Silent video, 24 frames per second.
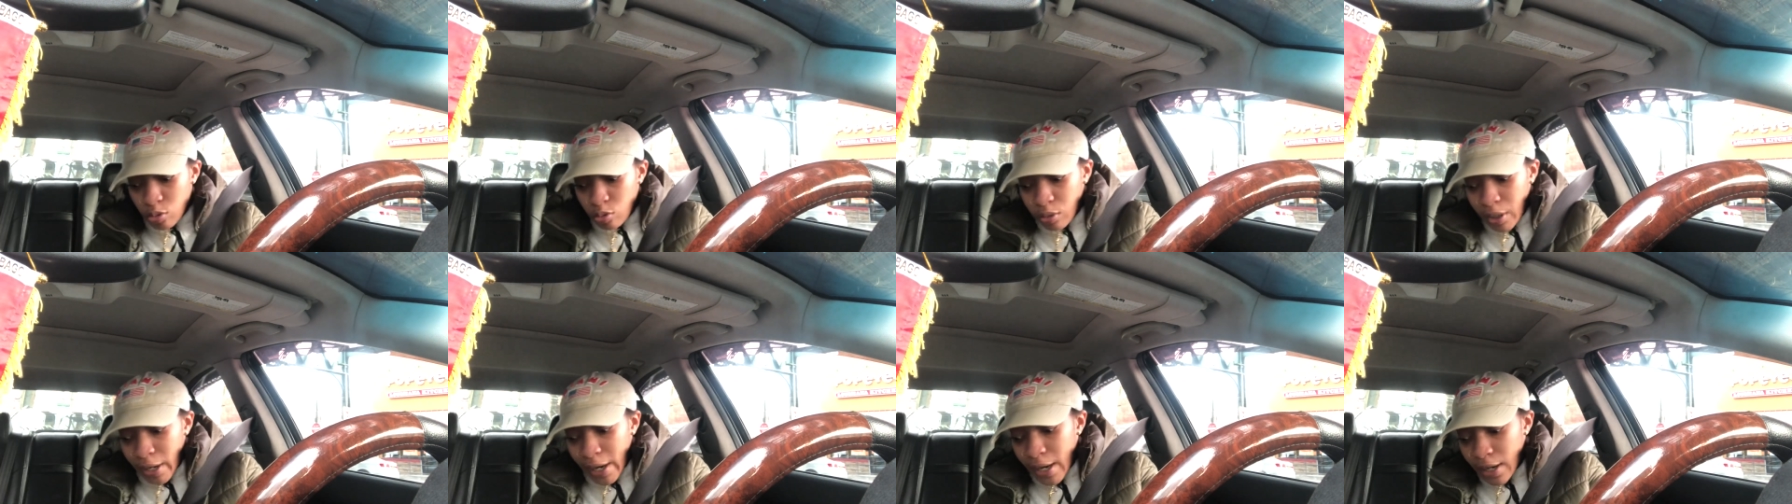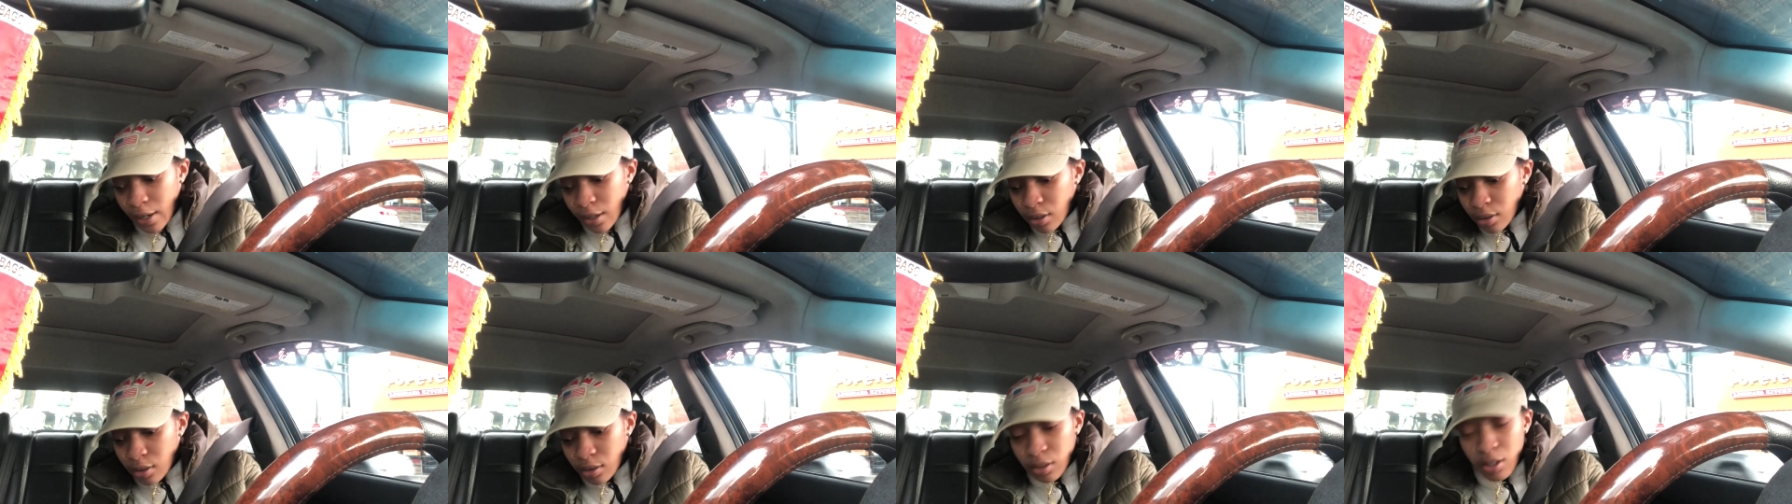
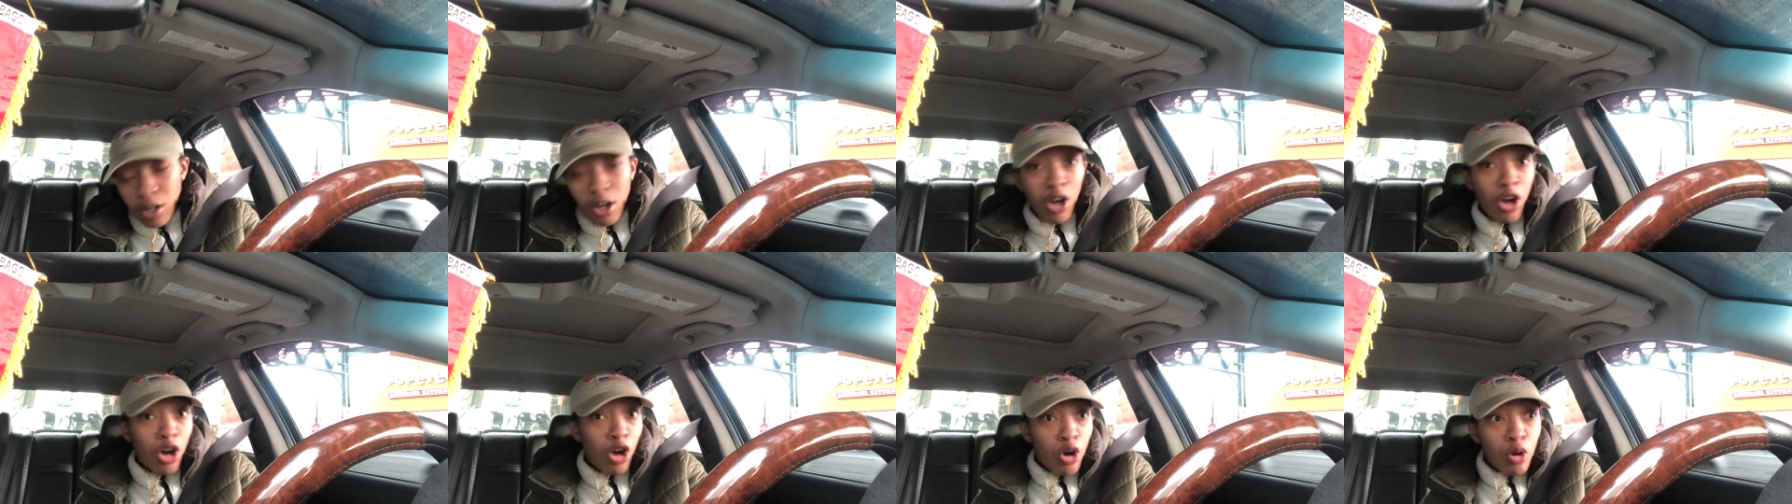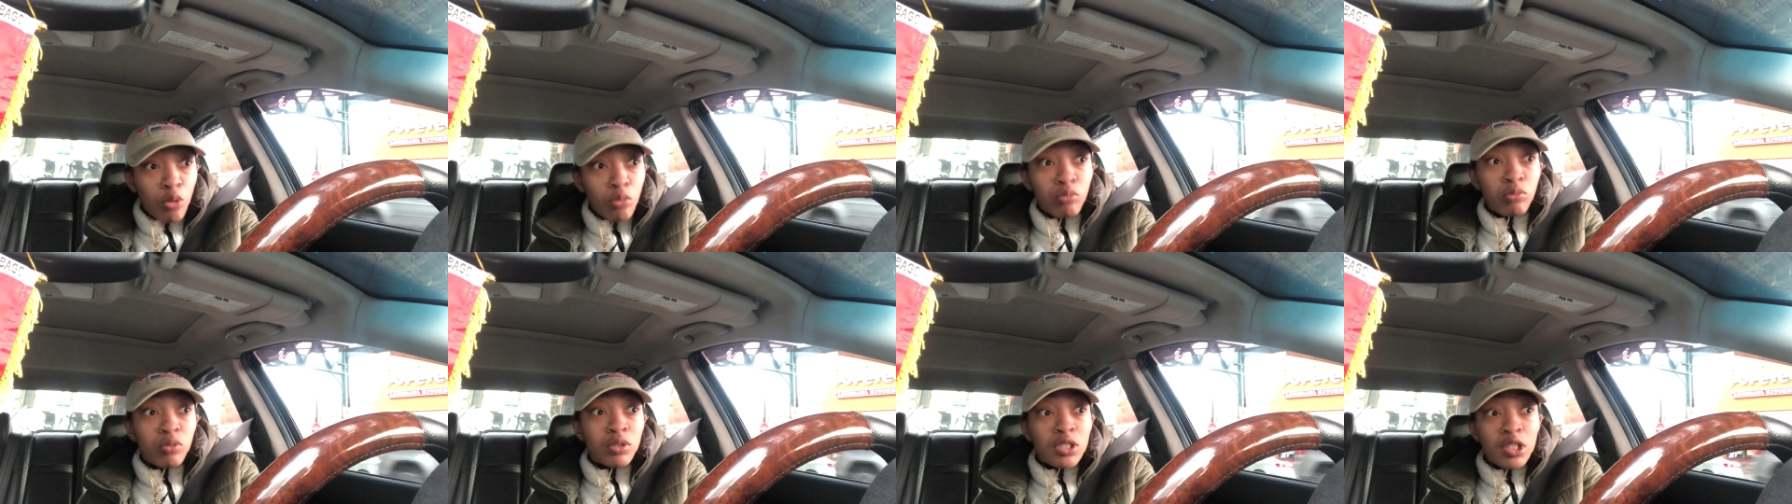Like,
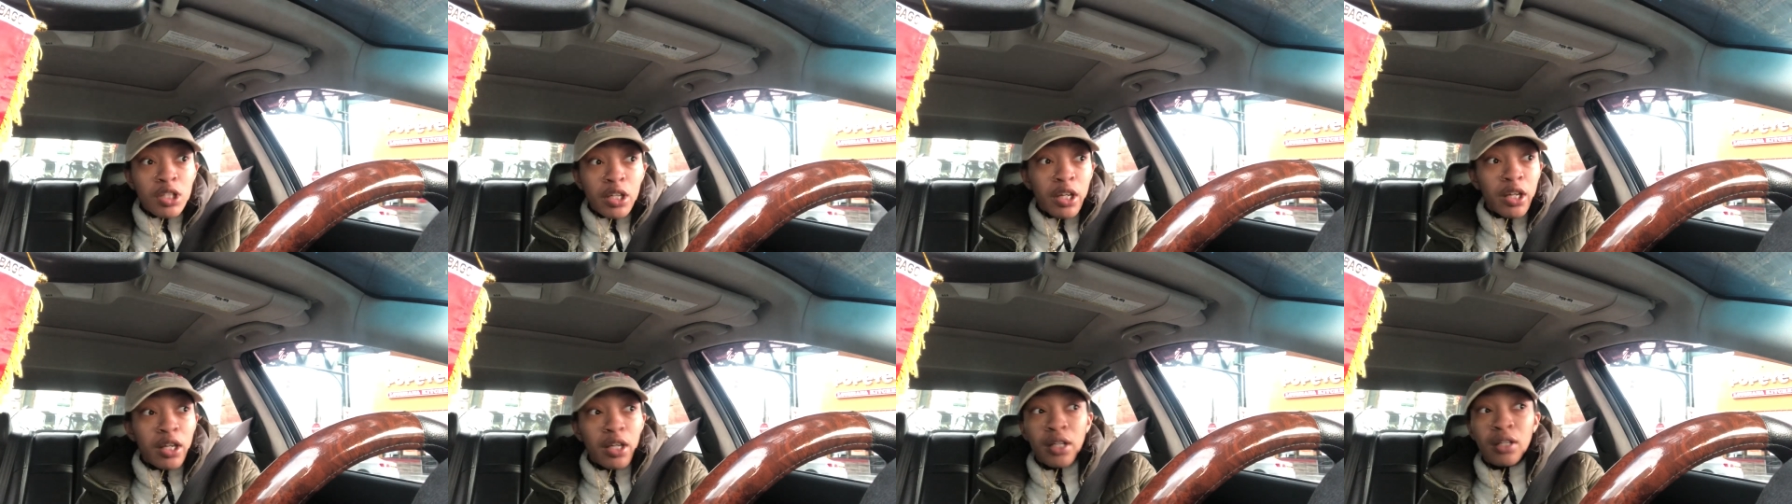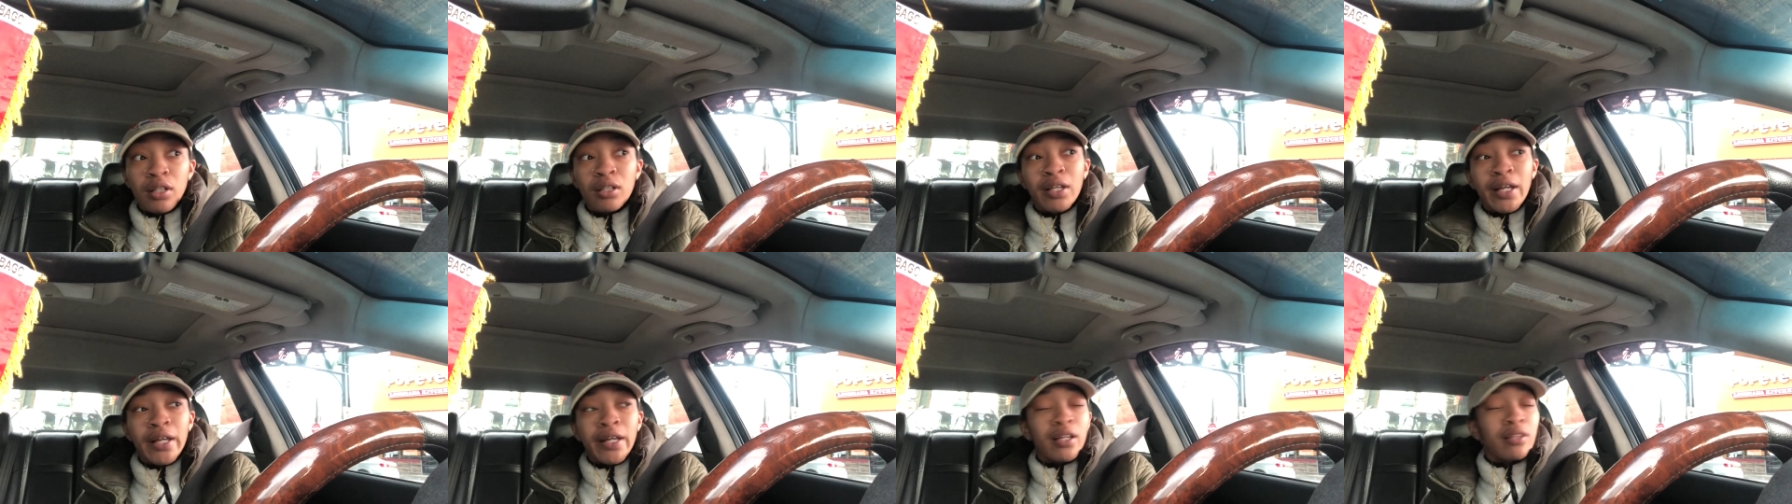yo, what's
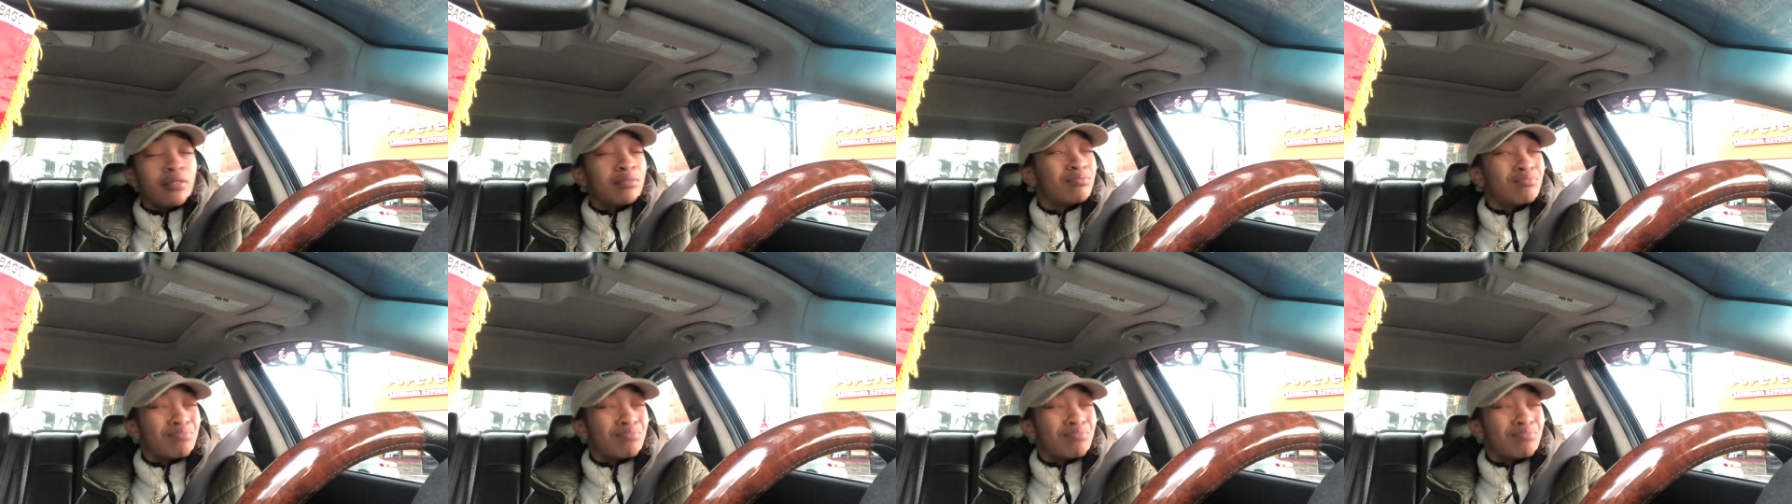good? Like,